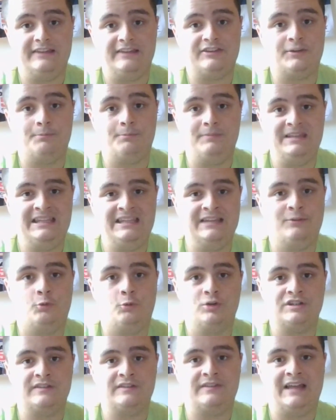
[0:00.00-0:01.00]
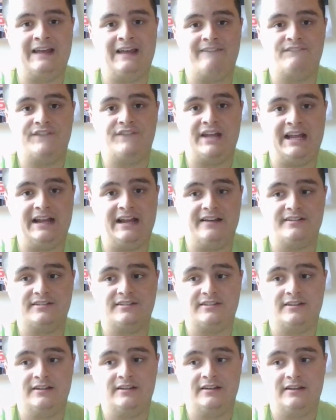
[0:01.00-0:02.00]
to me it wasn't that
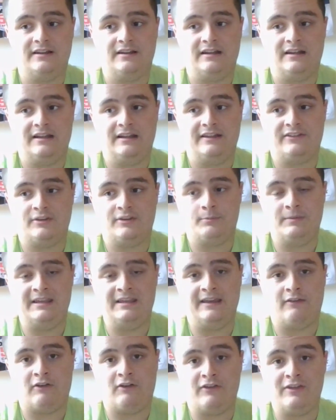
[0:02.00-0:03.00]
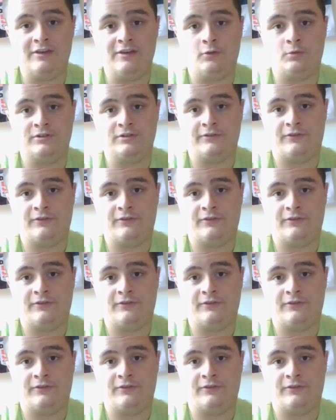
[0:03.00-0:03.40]
fast. To me, if there